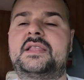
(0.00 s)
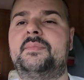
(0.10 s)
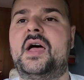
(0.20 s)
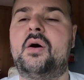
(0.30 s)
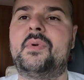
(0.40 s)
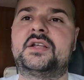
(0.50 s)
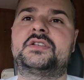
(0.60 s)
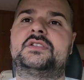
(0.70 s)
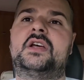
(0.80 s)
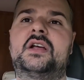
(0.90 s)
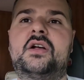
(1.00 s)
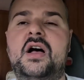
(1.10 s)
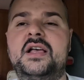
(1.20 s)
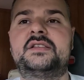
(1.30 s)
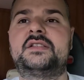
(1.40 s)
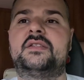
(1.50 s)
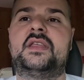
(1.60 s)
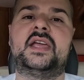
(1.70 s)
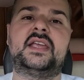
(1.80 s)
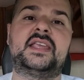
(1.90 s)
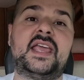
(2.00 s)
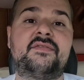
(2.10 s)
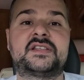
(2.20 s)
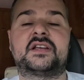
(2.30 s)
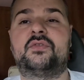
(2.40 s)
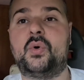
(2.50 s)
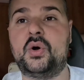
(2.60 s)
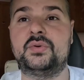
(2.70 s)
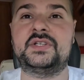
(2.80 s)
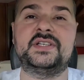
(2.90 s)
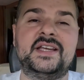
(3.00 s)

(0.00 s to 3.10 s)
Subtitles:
them how much it's gonna cost. They gave us a quote.